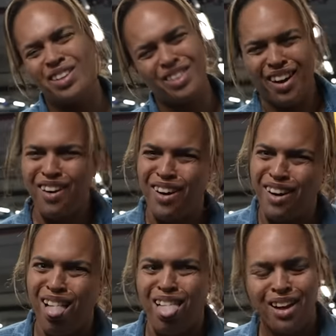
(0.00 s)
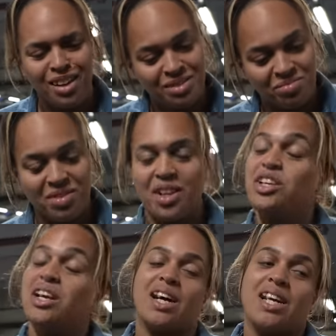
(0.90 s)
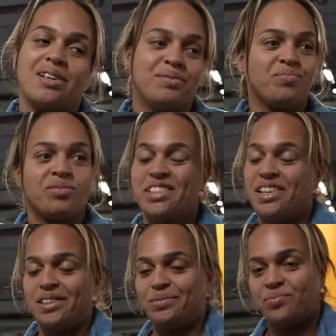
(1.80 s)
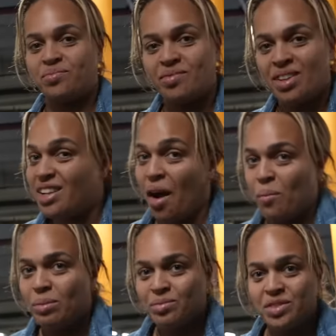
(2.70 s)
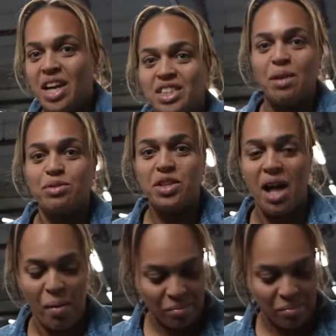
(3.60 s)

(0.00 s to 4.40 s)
I might watch every single World Cup game. No, you're not. Better. I might do it. you Serious, six no. four games. You got time to do that.